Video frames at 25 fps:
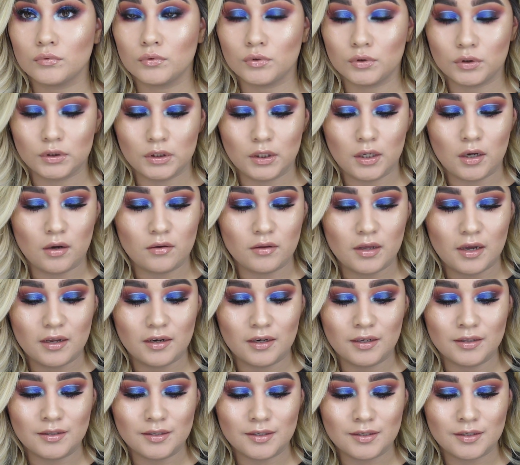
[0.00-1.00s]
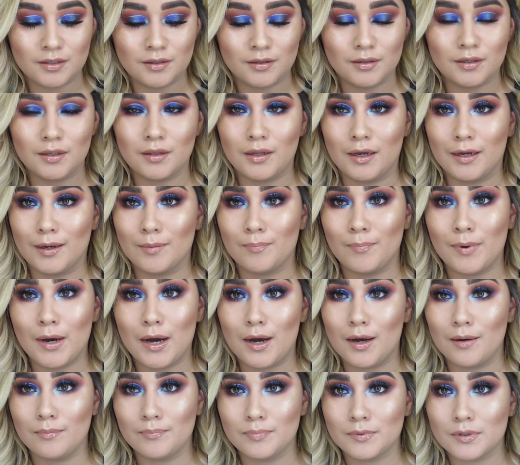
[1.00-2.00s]
See how that instantly like
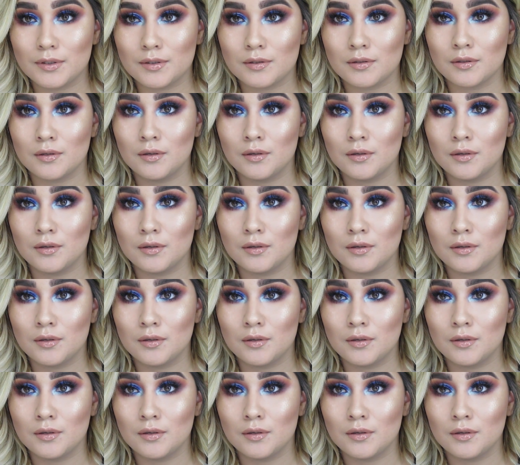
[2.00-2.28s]
pops?